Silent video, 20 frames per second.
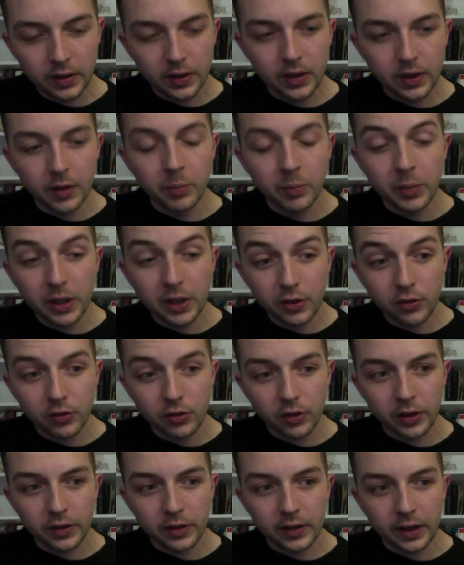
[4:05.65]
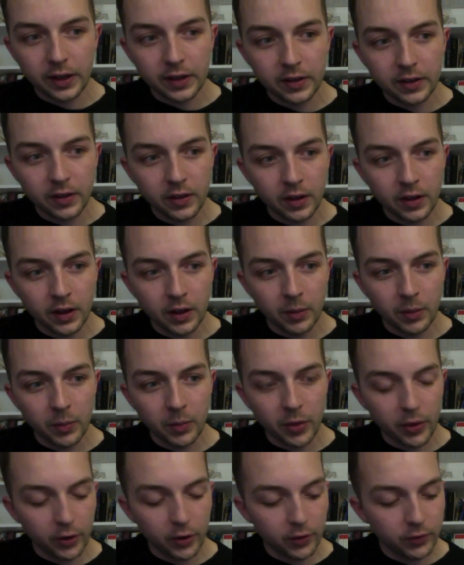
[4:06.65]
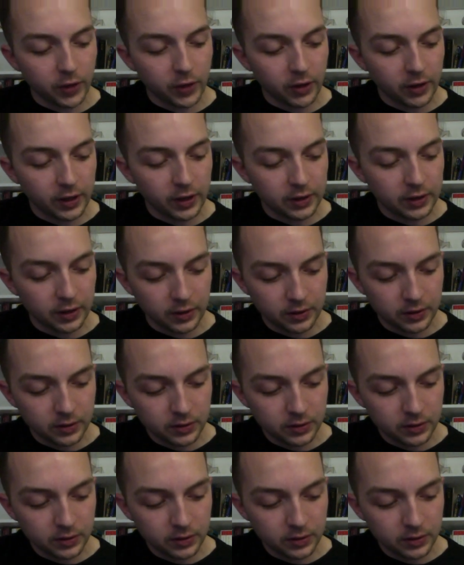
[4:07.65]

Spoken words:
B string, that third fret right there.